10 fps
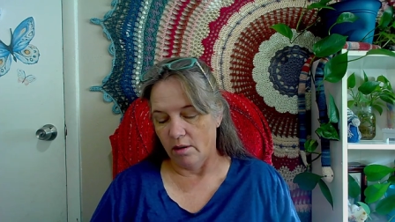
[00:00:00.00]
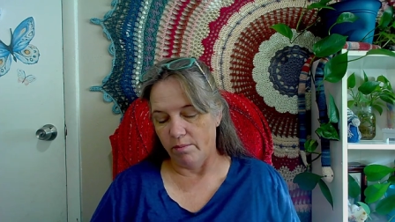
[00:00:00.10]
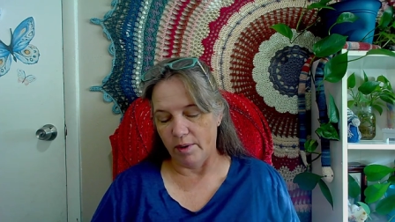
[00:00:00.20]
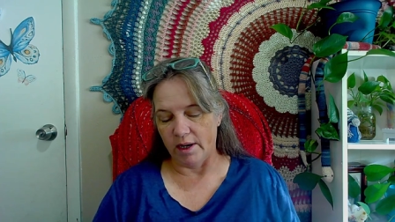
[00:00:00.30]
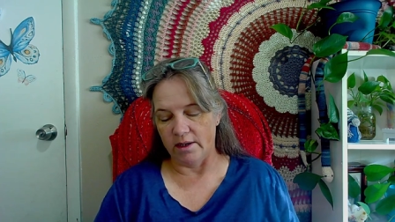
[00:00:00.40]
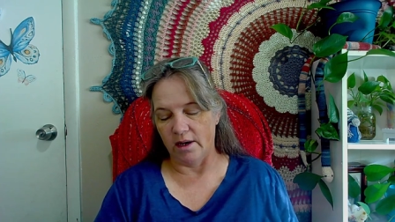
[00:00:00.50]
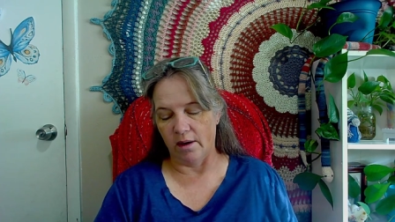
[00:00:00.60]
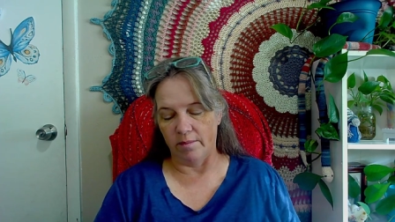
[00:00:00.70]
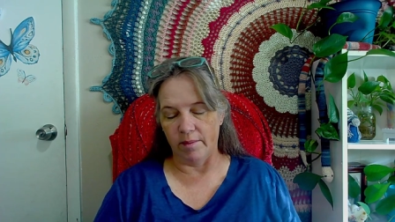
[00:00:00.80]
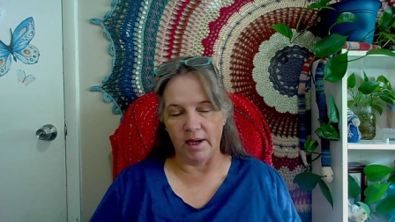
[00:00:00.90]
But,
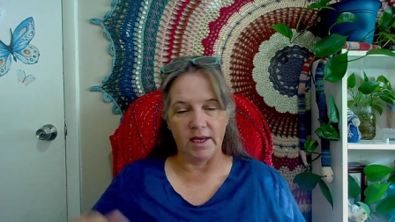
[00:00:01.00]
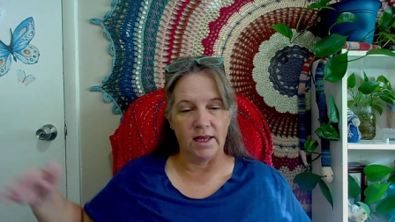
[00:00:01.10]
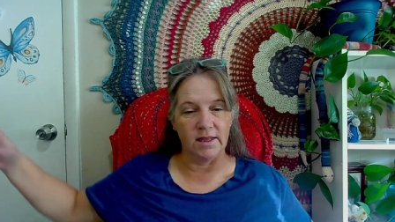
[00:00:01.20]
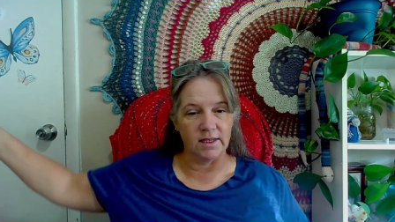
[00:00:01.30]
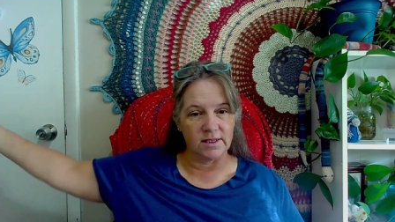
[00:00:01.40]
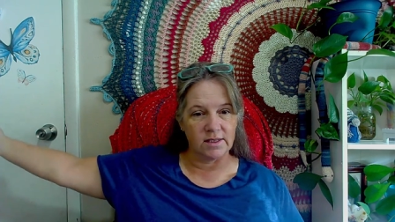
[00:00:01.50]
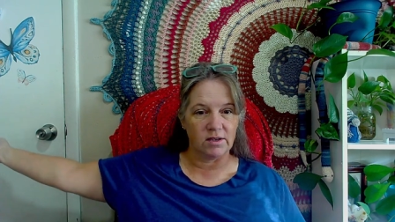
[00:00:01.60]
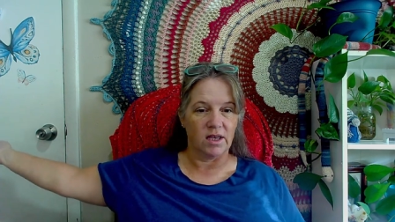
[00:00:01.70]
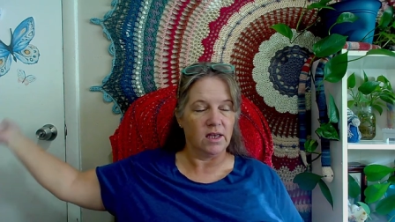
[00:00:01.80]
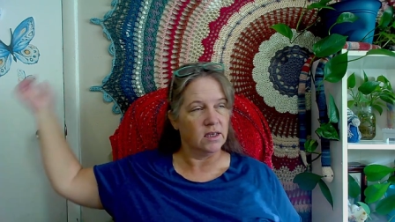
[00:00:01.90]
um, again, this
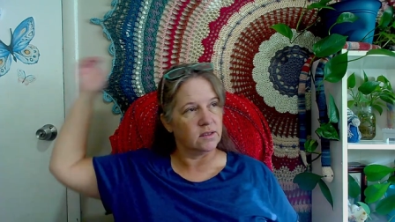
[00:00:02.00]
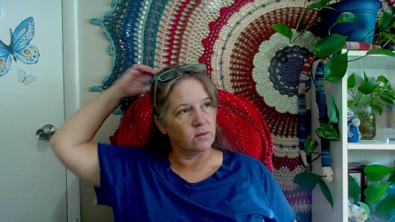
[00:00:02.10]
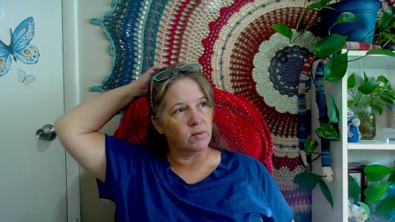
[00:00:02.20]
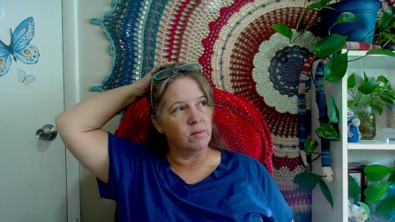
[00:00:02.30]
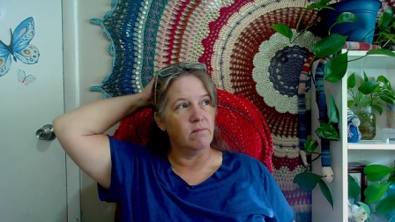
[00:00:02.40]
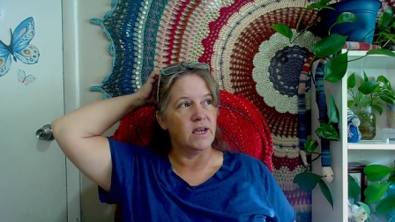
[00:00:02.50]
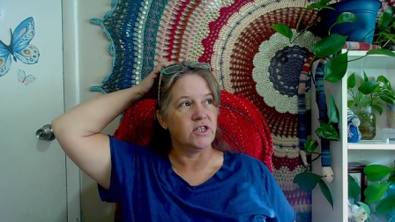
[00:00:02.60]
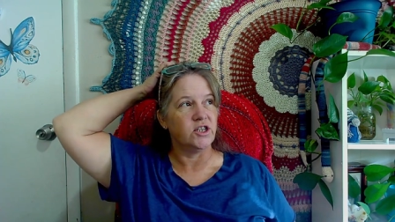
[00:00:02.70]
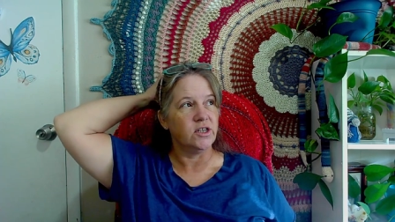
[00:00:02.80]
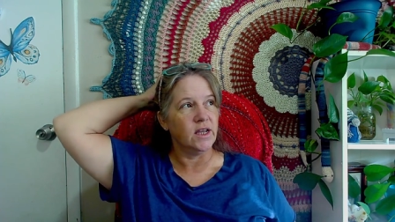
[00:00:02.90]
is, we
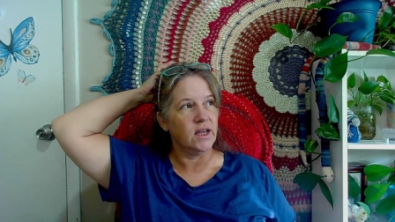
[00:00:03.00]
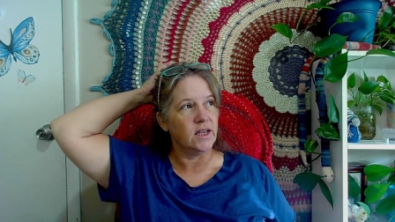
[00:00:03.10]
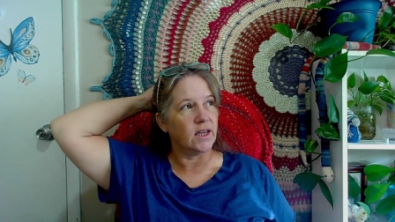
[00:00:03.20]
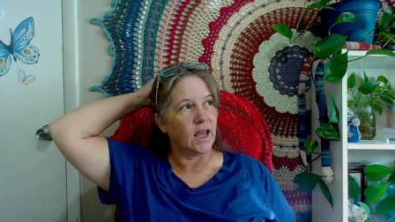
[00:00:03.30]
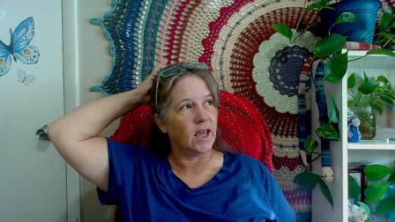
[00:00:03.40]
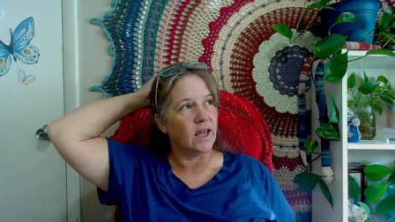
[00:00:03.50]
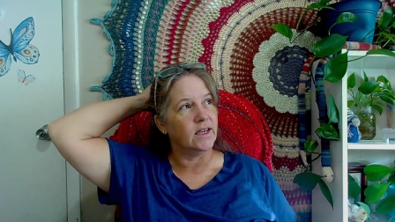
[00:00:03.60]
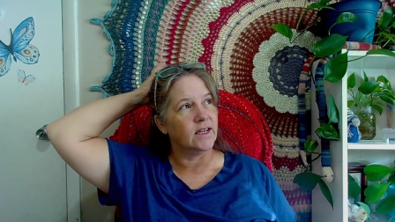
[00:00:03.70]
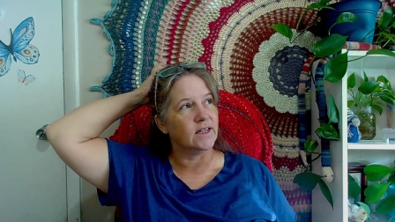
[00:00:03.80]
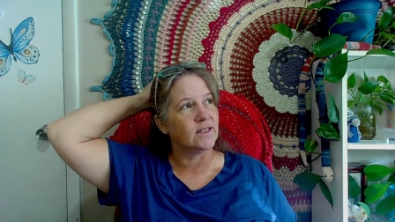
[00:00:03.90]
measured it,
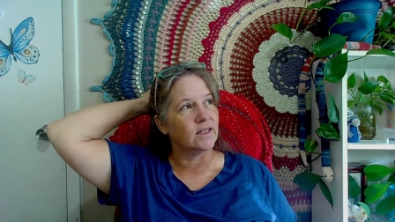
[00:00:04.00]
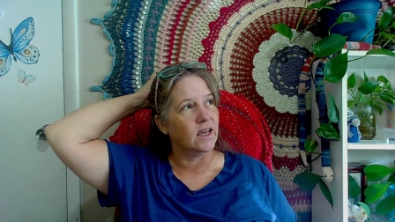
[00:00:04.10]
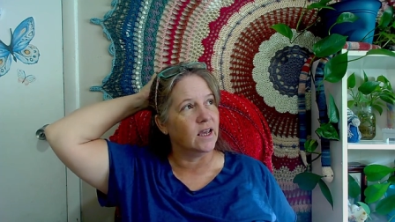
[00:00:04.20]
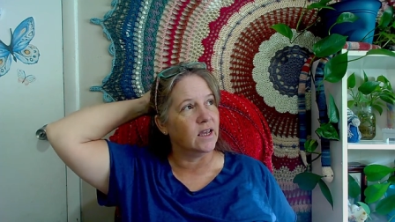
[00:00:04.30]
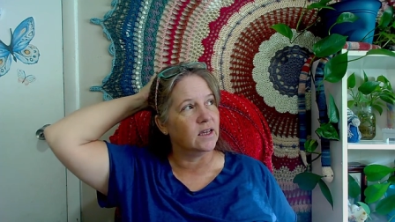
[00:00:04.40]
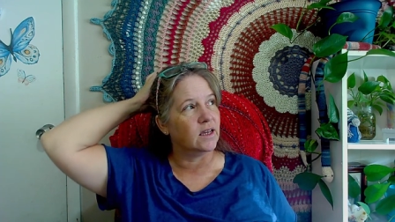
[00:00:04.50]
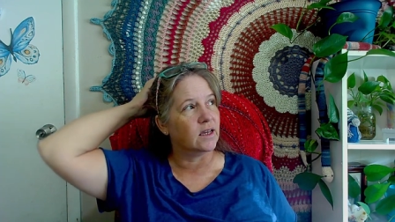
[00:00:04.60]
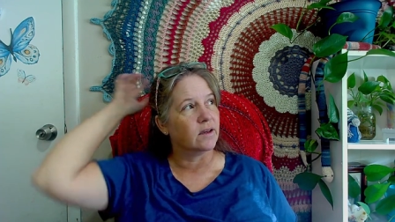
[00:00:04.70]
and it's like